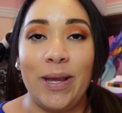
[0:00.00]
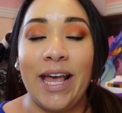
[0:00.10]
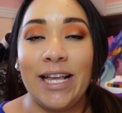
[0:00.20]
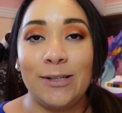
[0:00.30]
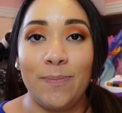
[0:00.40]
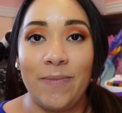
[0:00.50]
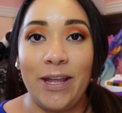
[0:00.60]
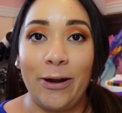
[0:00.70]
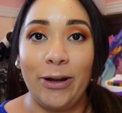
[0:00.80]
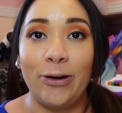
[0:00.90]
because,
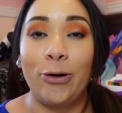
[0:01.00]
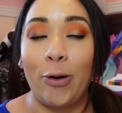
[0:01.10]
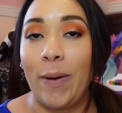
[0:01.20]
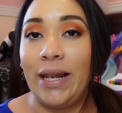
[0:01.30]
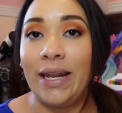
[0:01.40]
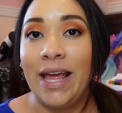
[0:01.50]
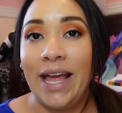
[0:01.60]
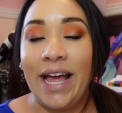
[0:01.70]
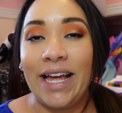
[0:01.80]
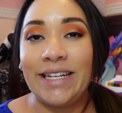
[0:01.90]
you know, you're growing
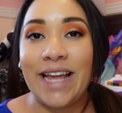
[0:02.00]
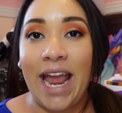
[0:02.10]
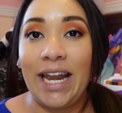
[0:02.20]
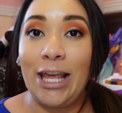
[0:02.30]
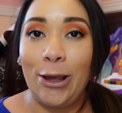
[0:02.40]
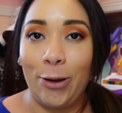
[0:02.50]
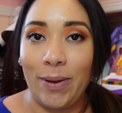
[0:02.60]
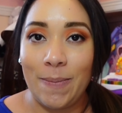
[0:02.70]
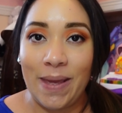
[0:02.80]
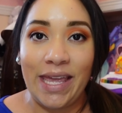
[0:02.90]
a tiny
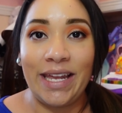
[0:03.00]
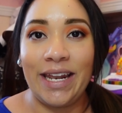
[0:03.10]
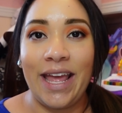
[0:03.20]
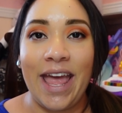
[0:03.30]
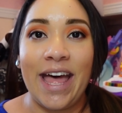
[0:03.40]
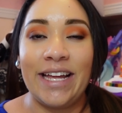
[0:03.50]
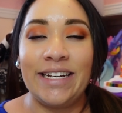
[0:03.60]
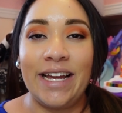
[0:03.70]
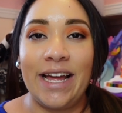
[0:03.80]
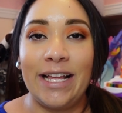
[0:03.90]
human being
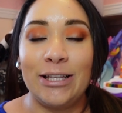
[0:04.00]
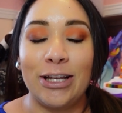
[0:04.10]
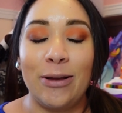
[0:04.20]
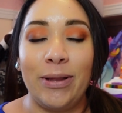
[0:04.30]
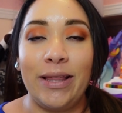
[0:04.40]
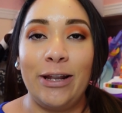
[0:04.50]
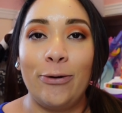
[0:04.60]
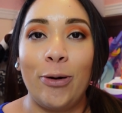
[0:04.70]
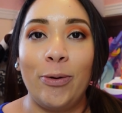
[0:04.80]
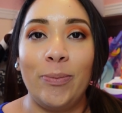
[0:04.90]
and uh, it's completely
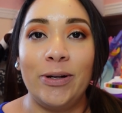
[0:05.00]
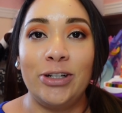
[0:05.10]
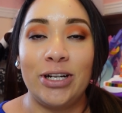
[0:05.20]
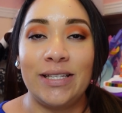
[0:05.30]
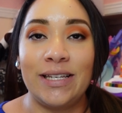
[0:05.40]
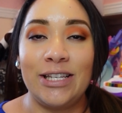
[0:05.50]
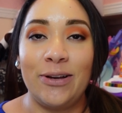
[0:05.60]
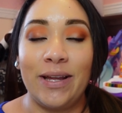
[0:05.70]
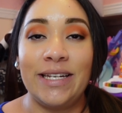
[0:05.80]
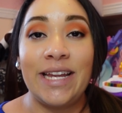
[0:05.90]
normal. But just as you
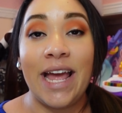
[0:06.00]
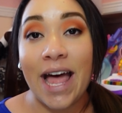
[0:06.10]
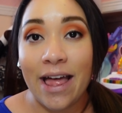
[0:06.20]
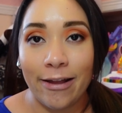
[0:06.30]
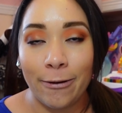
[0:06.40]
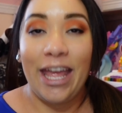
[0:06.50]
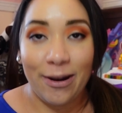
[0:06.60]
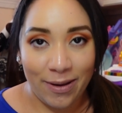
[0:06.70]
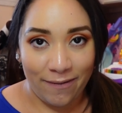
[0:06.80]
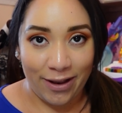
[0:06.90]
can tell in
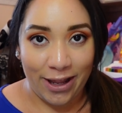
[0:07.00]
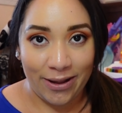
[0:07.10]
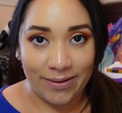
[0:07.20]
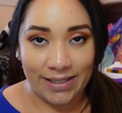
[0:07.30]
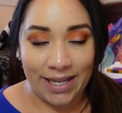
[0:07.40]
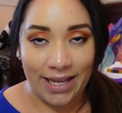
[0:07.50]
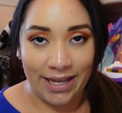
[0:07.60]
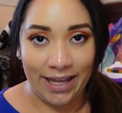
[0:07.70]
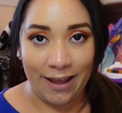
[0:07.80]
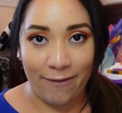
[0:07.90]
my videos,
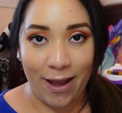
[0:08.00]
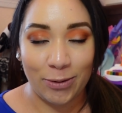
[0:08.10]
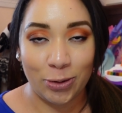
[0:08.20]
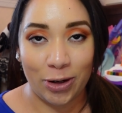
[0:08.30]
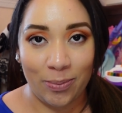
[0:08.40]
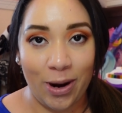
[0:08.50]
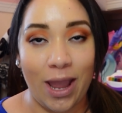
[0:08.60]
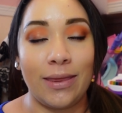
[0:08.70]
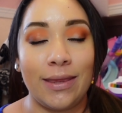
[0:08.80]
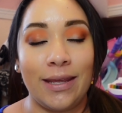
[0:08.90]
if I'm short of
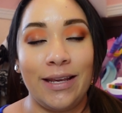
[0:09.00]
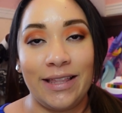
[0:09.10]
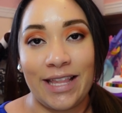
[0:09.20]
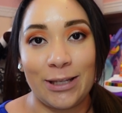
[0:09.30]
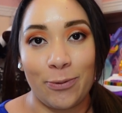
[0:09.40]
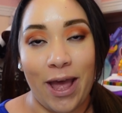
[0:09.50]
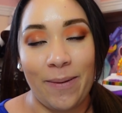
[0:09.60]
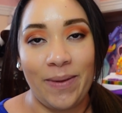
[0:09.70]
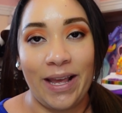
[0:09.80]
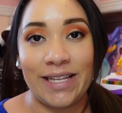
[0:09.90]
breath, that's why,
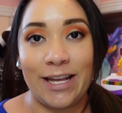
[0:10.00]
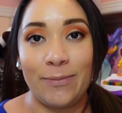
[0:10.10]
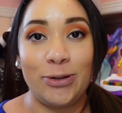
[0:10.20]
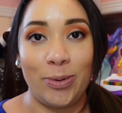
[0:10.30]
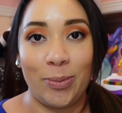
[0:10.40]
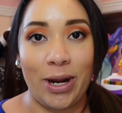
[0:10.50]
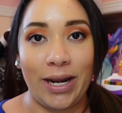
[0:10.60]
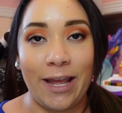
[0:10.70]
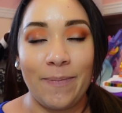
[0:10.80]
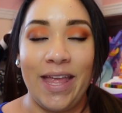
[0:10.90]
because I'm super
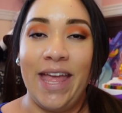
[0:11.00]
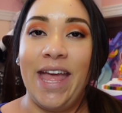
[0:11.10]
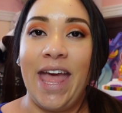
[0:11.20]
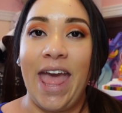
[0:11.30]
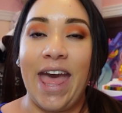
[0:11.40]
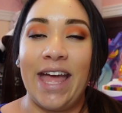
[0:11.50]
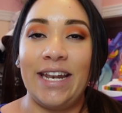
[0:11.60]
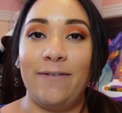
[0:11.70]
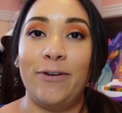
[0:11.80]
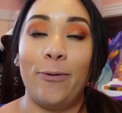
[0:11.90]
pregnant. And
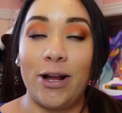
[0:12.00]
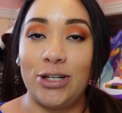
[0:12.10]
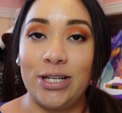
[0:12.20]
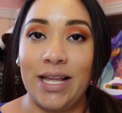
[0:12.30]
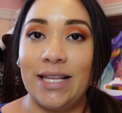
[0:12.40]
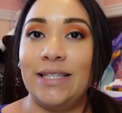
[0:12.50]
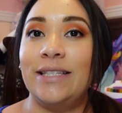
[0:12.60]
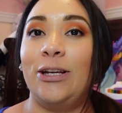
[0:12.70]
if you're watching this,